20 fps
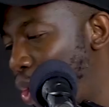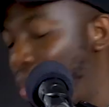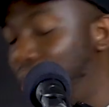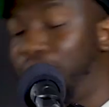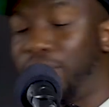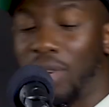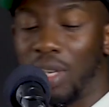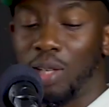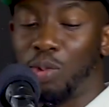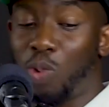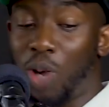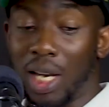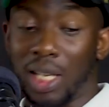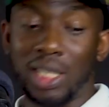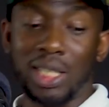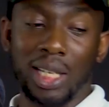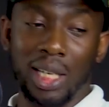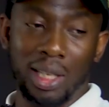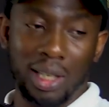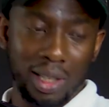Hopefully
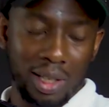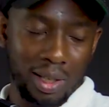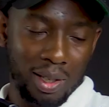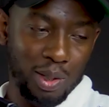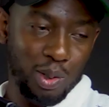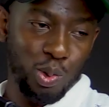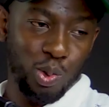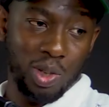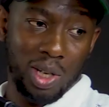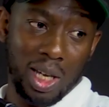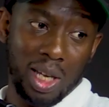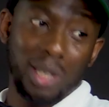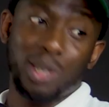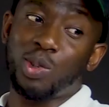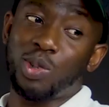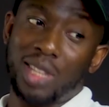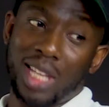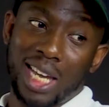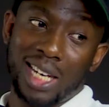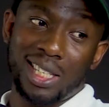one day we'll
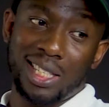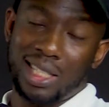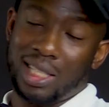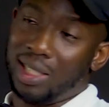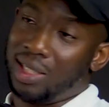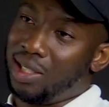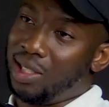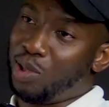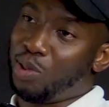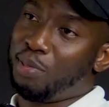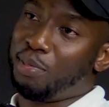get to that stage.